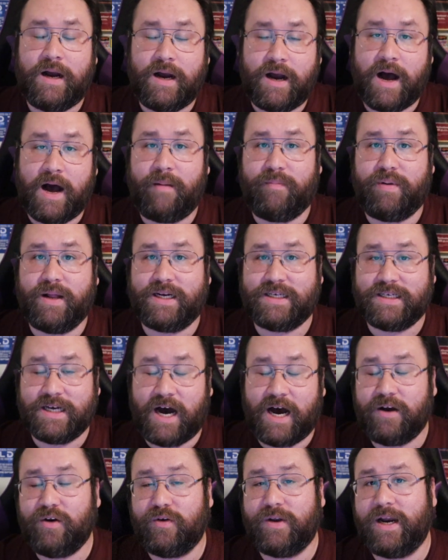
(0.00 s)
complex
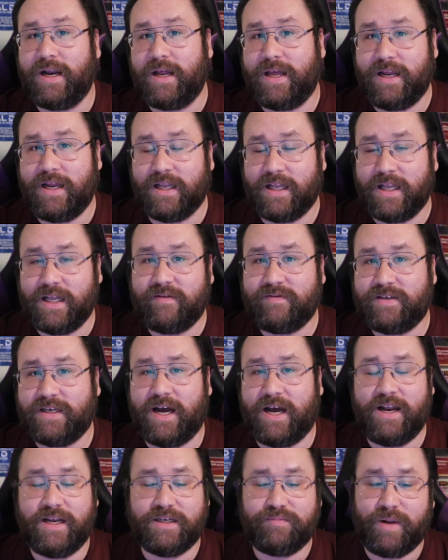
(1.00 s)
condo that he lives
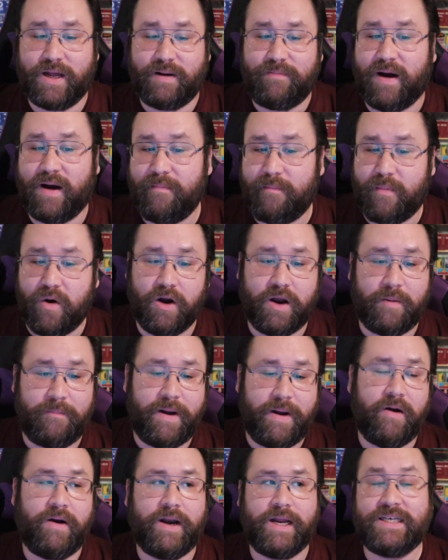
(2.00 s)
at is played by Mark
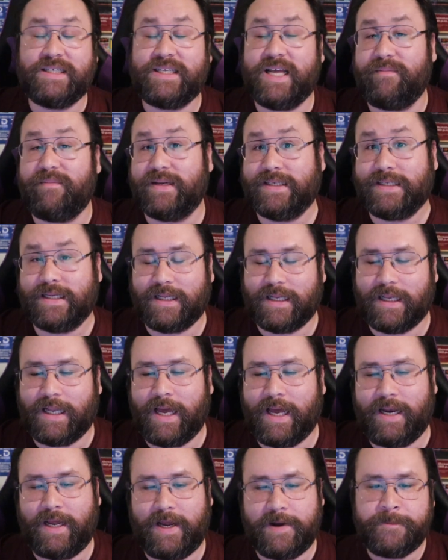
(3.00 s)
Maron. His name is
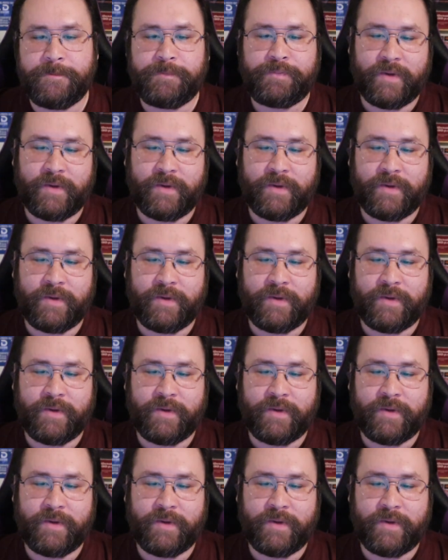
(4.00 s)
Lenny.